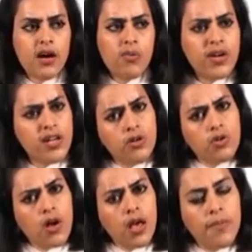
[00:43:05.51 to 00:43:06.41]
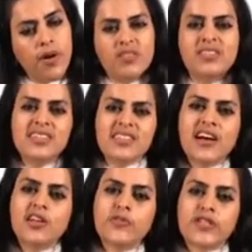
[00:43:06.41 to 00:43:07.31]
What are you talking about?
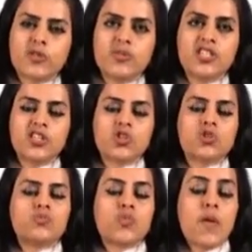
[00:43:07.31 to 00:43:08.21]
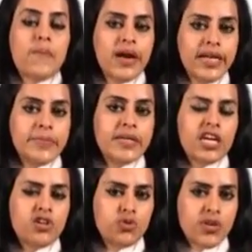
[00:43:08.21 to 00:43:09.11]
These kind of expressions should properly
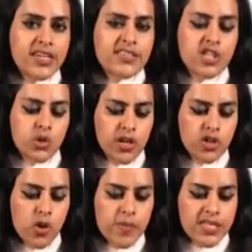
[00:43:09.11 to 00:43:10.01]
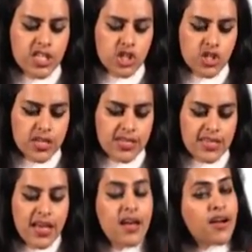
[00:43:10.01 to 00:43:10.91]
be addressed during your
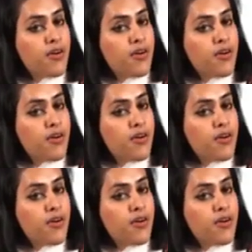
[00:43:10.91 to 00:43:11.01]
presentations.